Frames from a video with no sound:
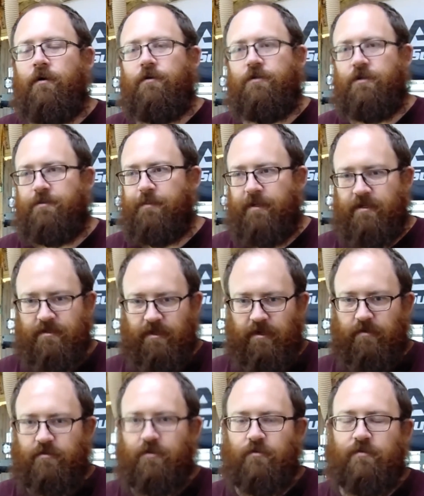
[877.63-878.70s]
just because they
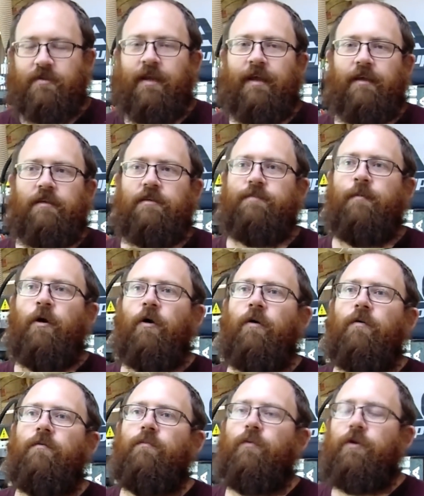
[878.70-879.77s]
are so stinking
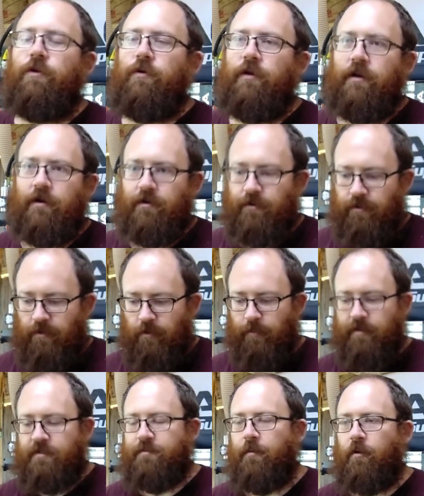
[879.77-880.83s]
small when you get into a little
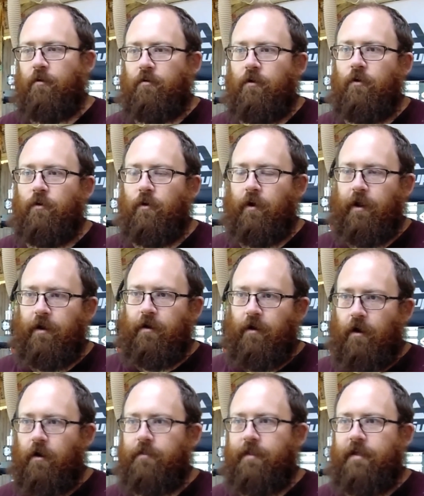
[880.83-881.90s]
bit smaller logo. And
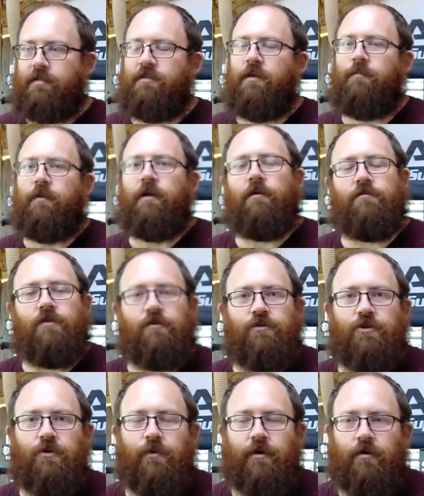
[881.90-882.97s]
that's something else I'll
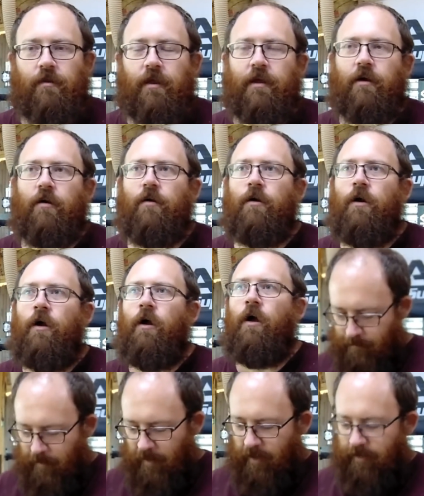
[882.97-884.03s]
show here later.
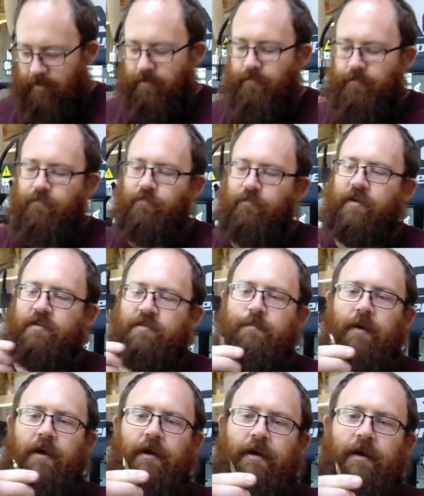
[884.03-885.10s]
But this
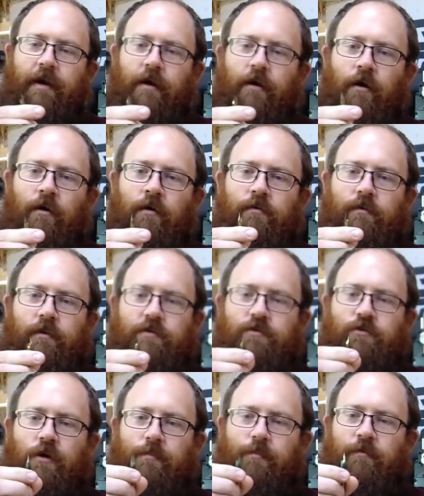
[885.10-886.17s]
bit here, this
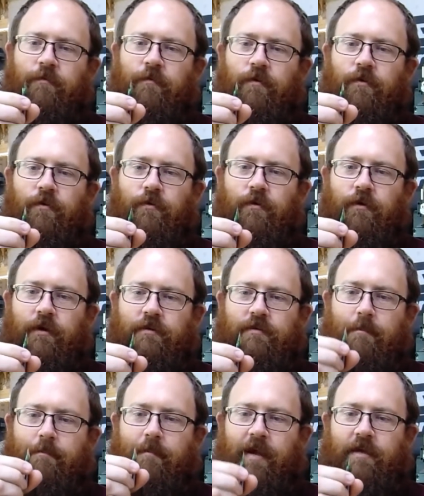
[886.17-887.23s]
triple flute, is
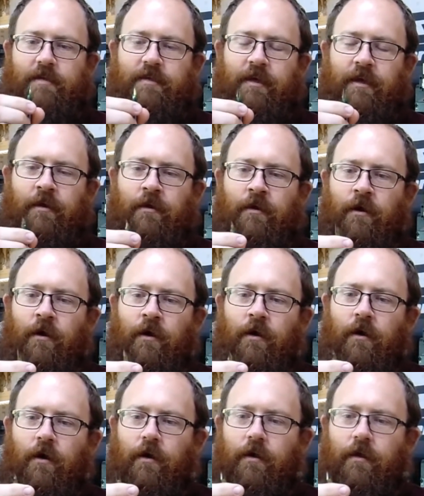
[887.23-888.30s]
amazing.
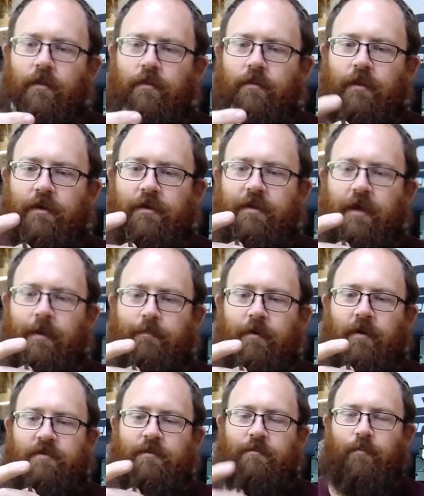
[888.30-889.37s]
The tip
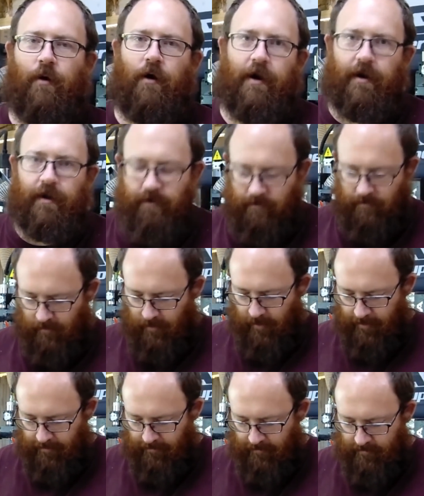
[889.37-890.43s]
doesn't break
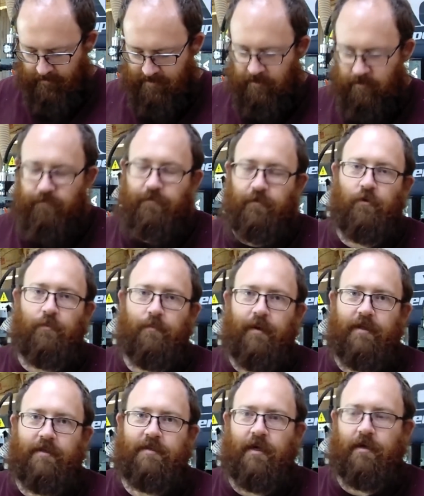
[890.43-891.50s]
like the single flute
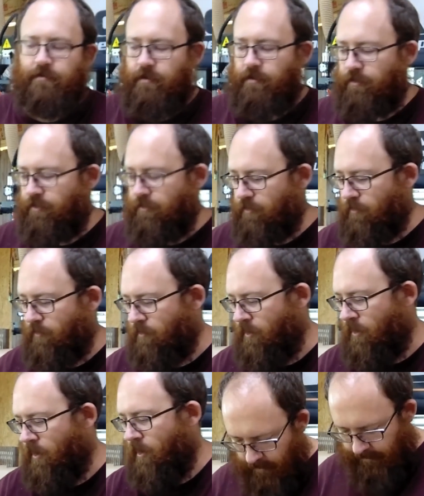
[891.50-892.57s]
bits out there do.
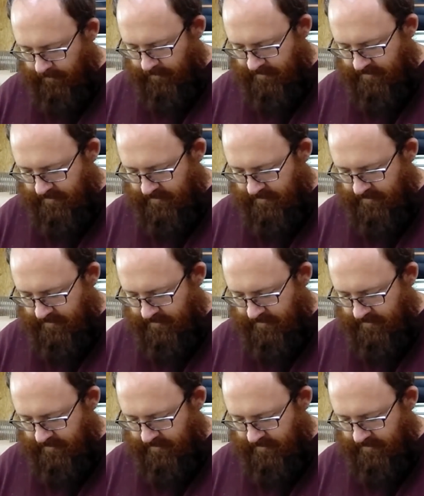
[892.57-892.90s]
It